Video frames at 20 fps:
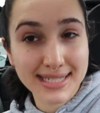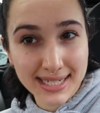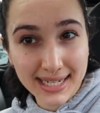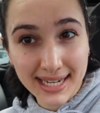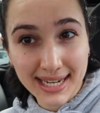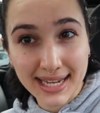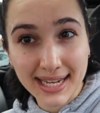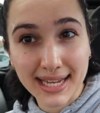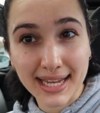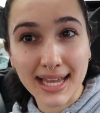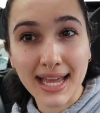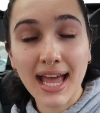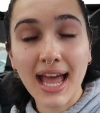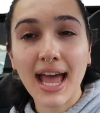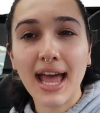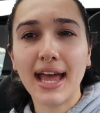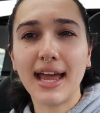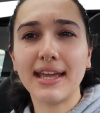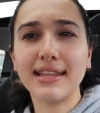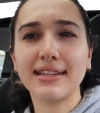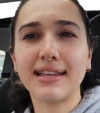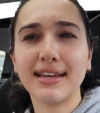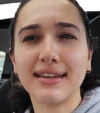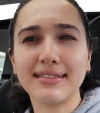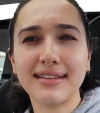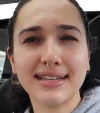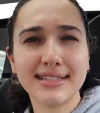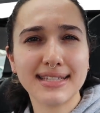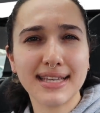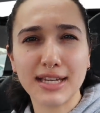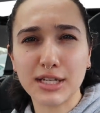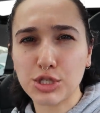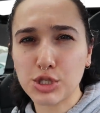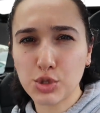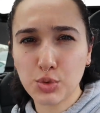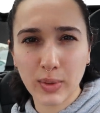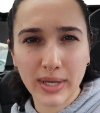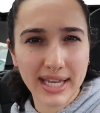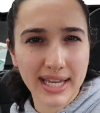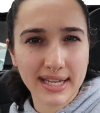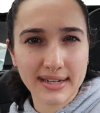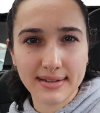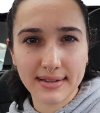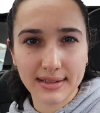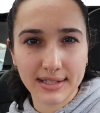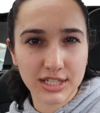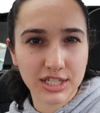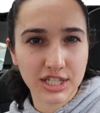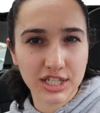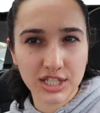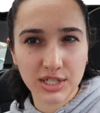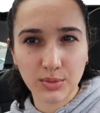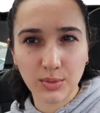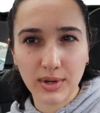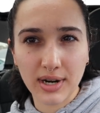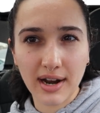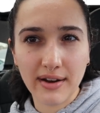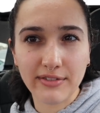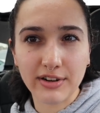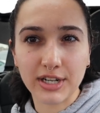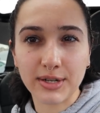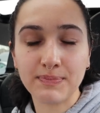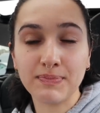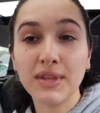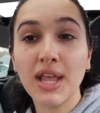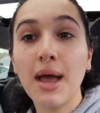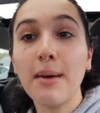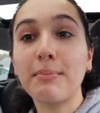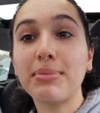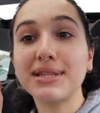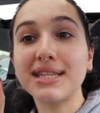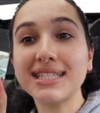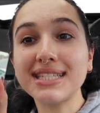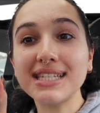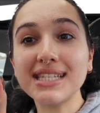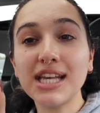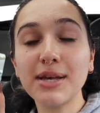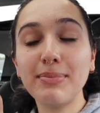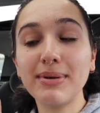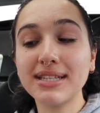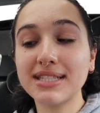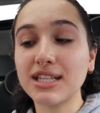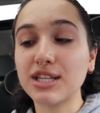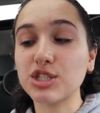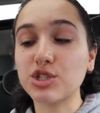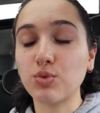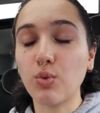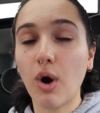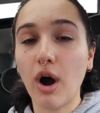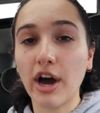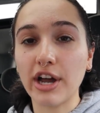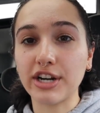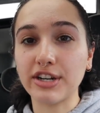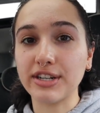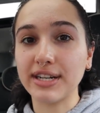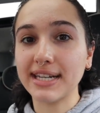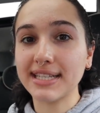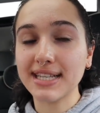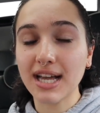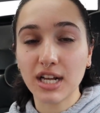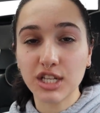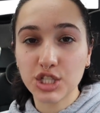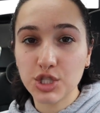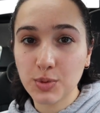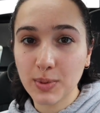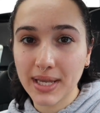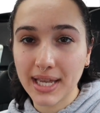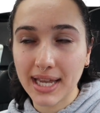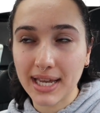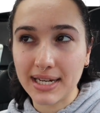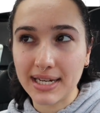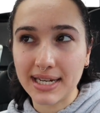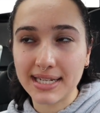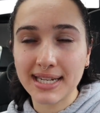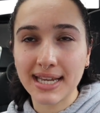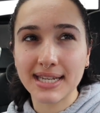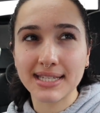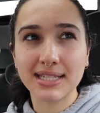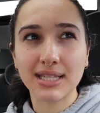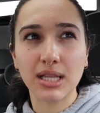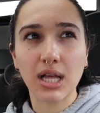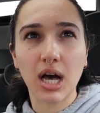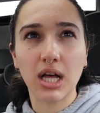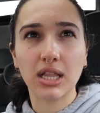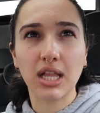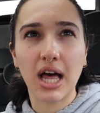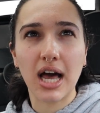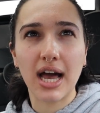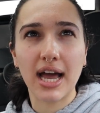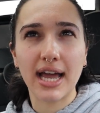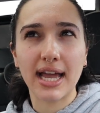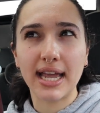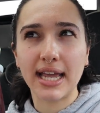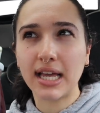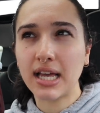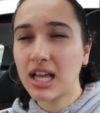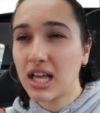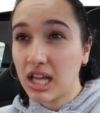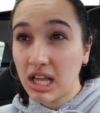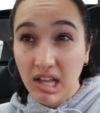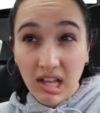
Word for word: tea, and like that's like sweet and delicious and whatever, but this is hibiscus water. It's unsweetened. It tastes a lot like